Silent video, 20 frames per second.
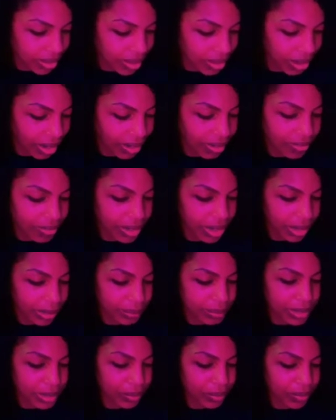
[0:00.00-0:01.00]
Knight of
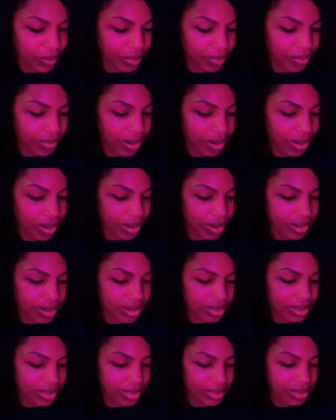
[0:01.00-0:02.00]
Cups in
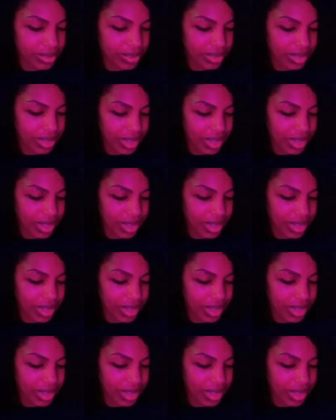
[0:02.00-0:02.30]
reverse.